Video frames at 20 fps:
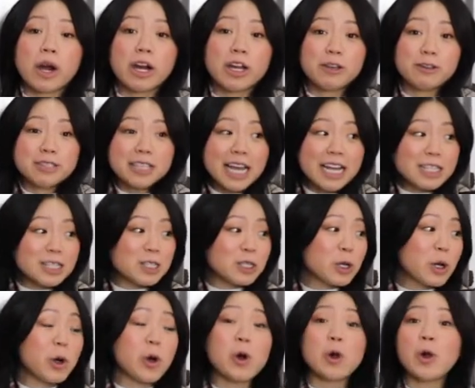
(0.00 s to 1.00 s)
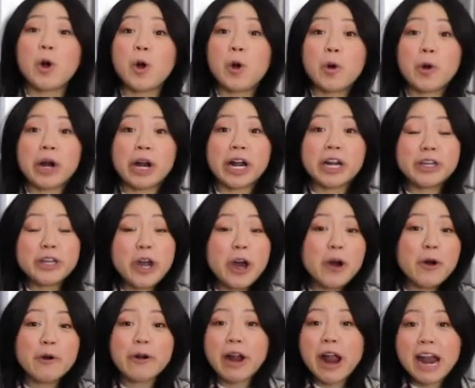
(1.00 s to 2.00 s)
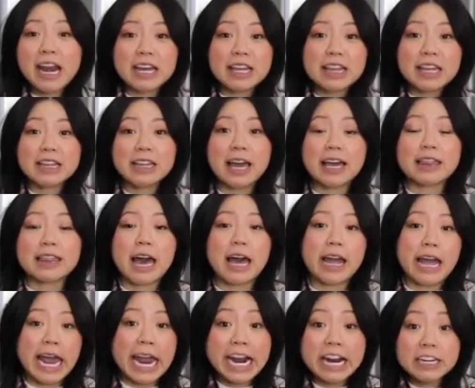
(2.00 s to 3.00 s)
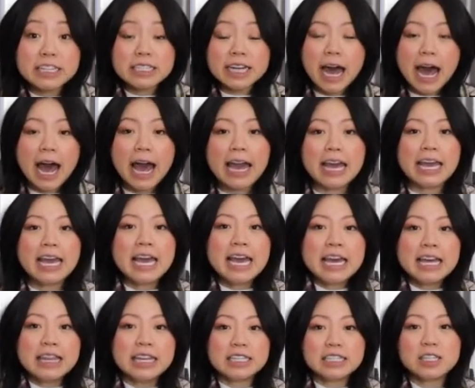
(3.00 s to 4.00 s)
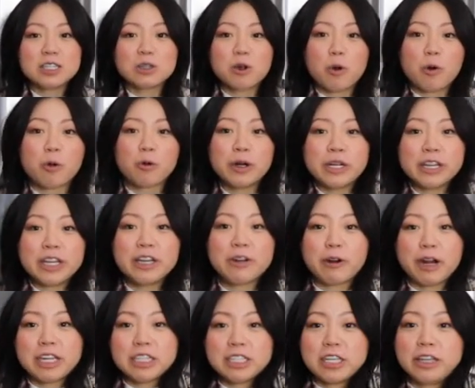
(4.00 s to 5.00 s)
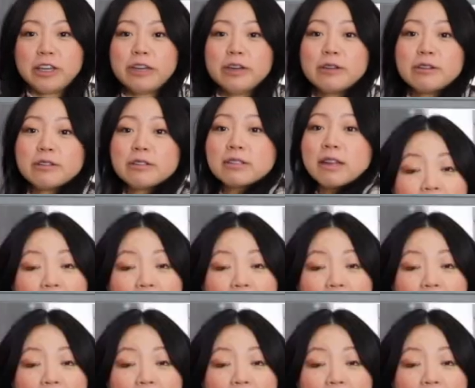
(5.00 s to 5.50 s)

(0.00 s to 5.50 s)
a utensil or a note or anything like that, hair tie, this is really great to use.